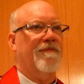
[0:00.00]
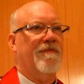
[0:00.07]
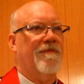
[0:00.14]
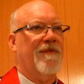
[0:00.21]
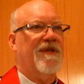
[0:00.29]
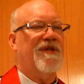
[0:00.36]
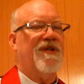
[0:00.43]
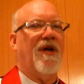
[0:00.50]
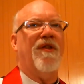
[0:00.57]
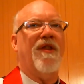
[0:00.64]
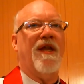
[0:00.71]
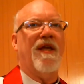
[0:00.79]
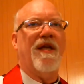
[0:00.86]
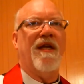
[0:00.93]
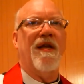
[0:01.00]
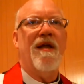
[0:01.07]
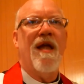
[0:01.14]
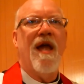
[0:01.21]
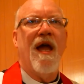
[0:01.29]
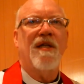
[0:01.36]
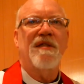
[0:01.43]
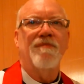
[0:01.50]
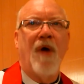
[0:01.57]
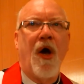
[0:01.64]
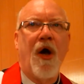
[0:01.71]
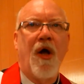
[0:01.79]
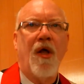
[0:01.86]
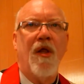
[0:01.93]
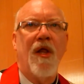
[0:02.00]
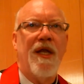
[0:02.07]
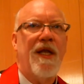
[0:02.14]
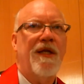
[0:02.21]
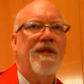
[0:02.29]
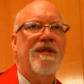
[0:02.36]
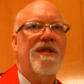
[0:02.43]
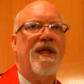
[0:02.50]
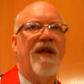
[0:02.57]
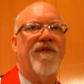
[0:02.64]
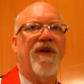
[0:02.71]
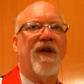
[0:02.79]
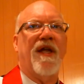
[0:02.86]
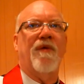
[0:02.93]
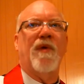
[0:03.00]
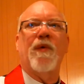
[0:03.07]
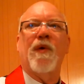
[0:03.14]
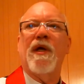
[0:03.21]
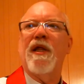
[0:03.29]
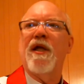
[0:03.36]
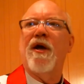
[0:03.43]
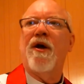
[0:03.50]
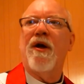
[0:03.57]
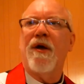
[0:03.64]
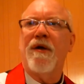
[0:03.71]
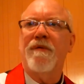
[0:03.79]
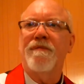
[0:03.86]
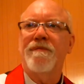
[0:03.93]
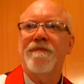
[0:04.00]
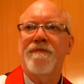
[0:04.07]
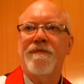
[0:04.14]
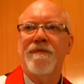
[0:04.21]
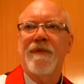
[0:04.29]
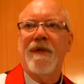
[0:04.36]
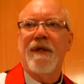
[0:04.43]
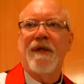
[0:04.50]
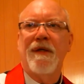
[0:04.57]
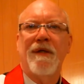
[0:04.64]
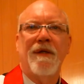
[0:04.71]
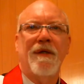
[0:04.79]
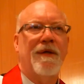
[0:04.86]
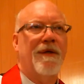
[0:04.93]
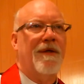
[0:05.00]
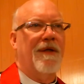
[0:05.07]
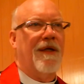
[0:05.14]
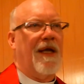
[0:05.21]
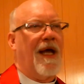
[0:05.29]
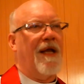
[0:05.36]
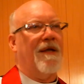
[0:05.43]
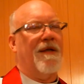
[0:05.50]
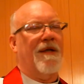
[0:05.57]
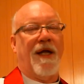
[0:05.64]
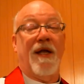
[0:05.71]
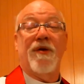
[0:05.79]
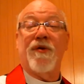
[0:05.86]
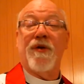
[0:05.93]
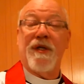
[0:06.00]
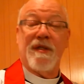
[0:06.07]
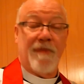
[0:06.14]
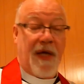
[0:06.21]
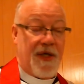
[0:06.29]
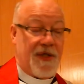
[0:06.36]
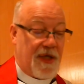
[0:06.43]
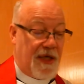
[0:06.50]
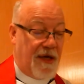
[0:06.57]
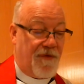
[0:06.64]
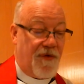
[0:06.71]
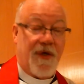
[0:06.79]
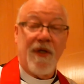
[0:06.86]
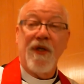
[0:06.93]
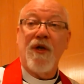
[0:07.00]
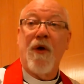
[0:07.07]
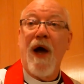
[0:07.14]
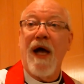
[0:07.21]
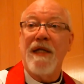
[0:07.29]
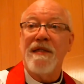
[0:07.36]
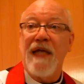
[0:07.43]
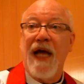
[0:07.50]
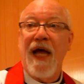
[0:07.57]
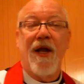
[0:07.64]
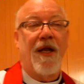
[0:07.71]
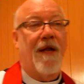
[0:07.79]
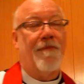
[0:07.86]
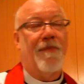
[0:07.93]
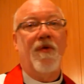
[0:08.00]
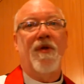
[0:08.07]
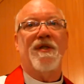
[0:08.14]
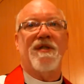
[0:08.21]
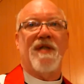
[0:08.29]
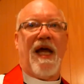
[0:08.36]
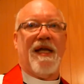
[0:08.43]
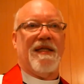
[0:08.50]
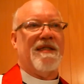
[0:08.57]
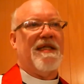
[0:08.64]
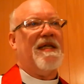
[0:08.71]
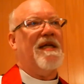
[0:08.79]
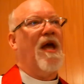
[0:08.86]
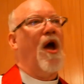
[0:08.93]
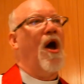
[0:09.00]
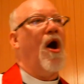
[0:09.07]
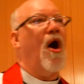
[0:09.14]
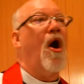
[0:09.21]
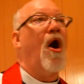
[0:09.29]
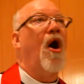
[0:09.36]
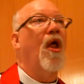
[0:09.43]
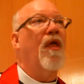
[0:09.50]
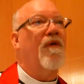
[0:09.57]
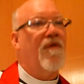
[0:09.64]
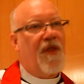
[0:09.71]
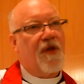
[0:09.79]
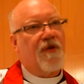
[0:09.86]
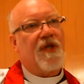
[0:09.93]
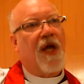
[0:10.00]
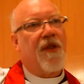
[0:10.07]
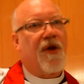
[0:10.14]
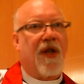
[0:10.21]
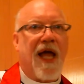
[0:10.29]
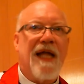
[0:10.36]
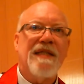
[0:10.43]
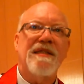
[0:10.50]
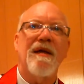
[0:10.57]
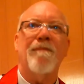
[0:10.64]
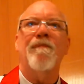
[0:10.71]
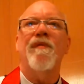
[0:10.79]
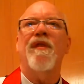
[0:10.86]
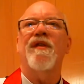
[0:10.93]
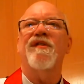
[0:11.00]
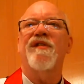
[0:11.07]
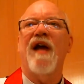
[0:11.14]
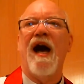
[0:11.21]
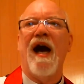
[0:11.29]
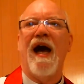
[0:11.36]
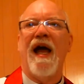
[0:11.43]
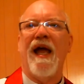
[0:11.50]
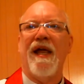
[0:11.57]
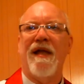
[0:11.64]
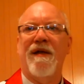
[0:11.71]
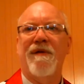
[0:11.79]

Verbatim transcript: we start thinking how small and insignificant we really are. And out in the country, especially, if you can go outside on a moonless night and see all of those other lights up in the sky,